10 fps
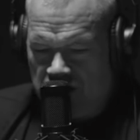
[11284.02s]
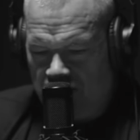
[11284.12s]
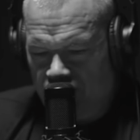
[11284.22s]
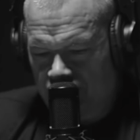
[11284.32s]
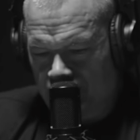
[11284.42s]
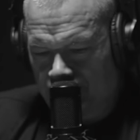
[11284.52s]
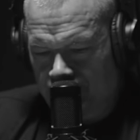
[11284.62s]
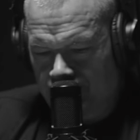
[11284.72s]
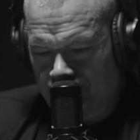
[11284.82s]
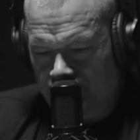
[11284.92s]
gift.
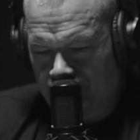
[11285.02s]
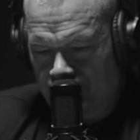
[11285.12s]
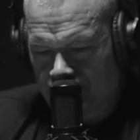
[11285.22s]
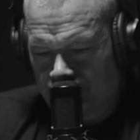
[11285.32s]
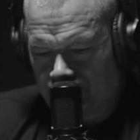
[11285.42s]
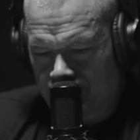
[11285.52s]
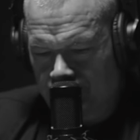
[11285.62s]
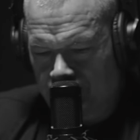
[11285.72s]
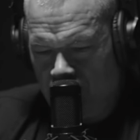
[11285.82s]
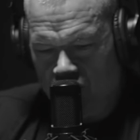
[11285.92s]

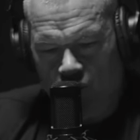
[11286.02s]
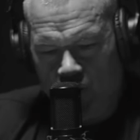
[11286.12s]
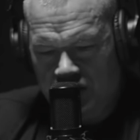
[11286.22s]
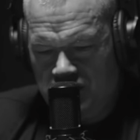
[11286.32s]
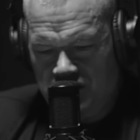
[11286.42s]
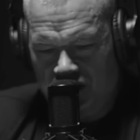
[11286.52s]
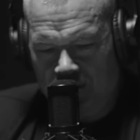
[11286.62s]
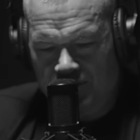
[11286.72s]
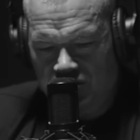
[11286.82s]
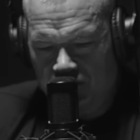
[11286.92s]
And don't waste these
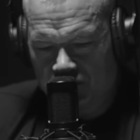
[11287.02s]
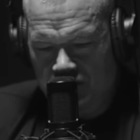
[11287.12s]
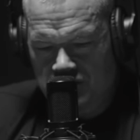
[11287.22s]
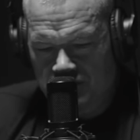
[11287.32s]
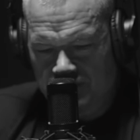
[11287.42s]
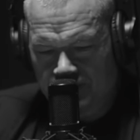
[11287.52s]
opportunities.